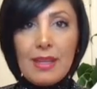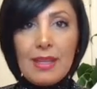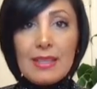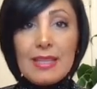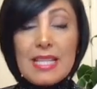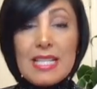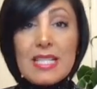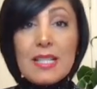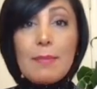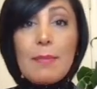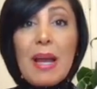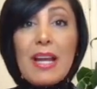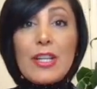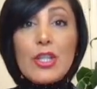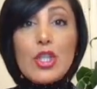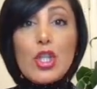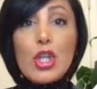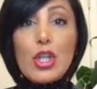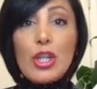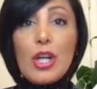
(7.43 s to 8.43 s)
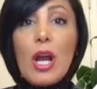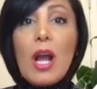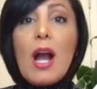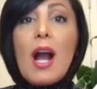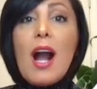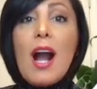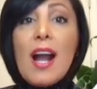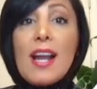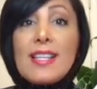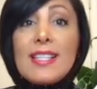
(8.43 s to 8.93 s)
Disk Manager
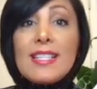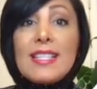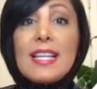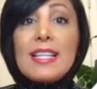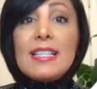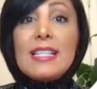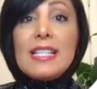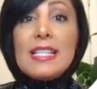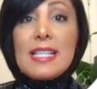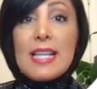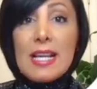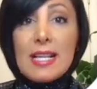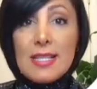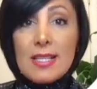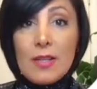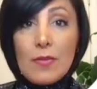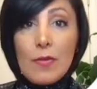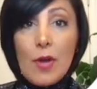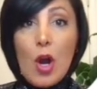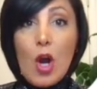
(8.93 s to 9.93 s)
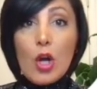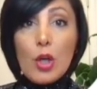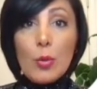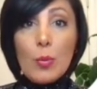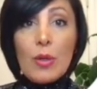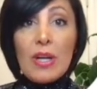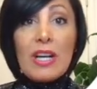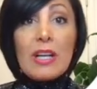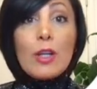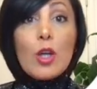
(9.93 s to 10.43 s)
hides the details of
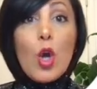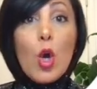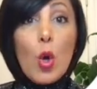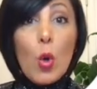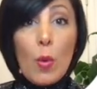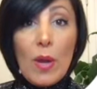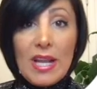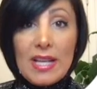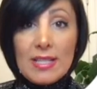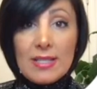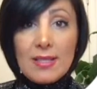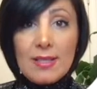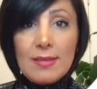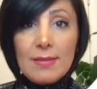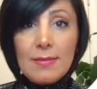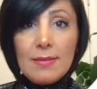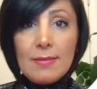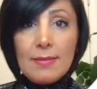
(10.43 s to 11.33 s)
hardware and OS